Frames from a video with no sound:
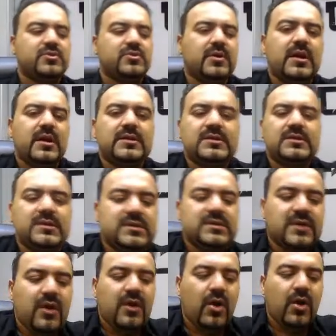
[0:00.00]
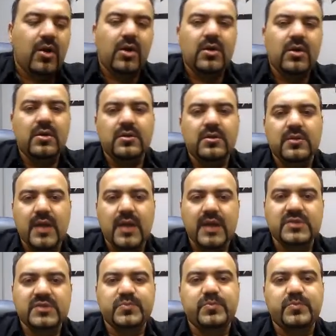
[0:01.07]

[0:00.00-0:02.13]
and sees all as